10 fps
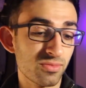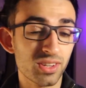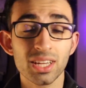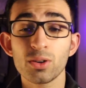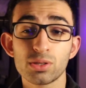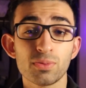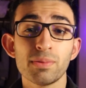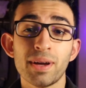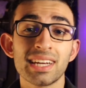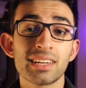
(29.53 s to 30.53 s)
videos
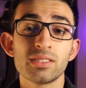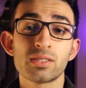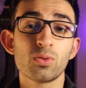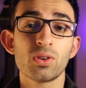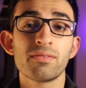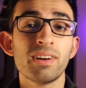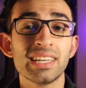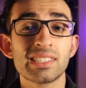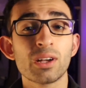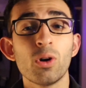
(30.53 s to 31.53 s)
with medical school
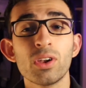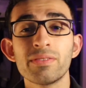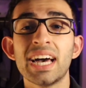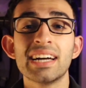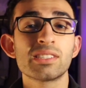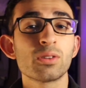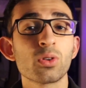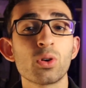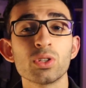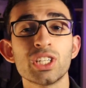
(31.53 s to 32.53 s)
advice, all of that. So
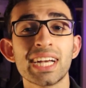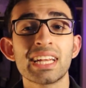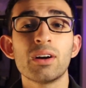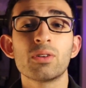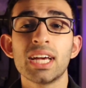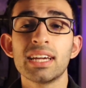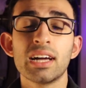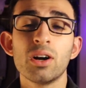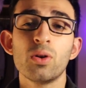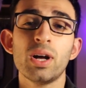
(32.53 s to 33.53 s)
go check it out right
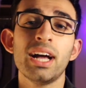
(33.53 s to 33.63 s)
now.